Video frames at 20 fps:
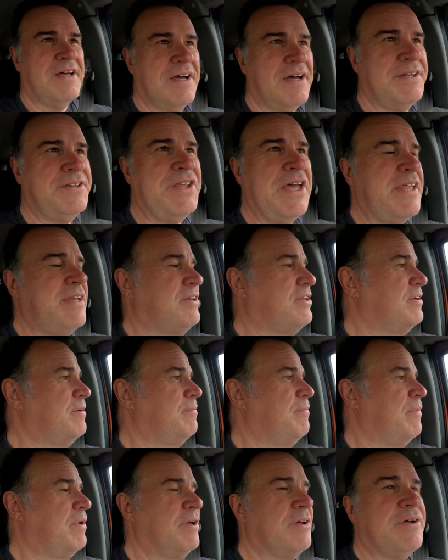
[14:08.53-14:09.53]

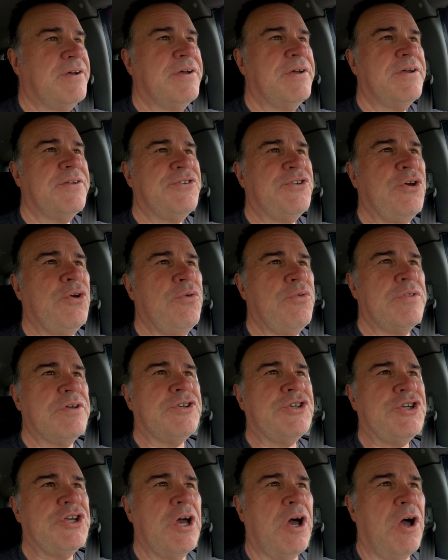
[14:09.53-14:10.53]
Addendum to
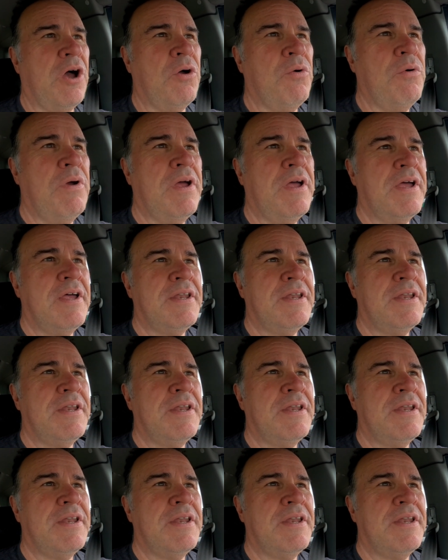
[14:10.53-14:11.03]
the show.